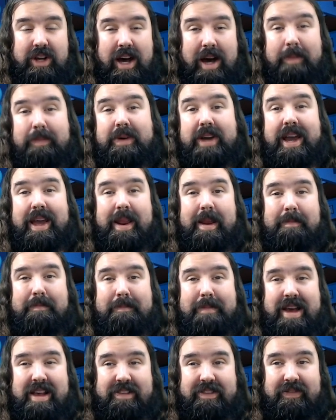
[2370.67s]
complicated
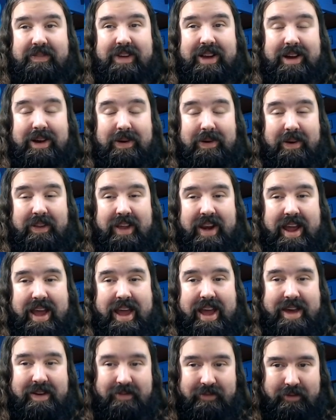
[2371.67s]
mess of code that
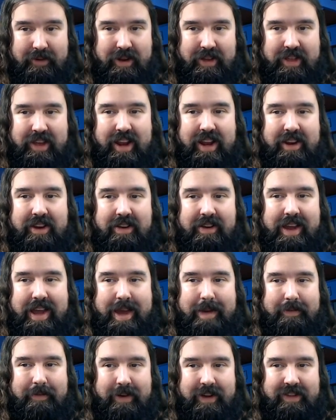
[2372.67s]
everything in your
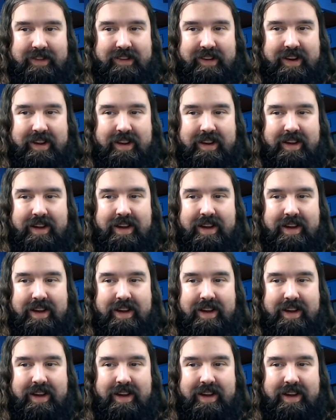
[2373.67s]
game runs on.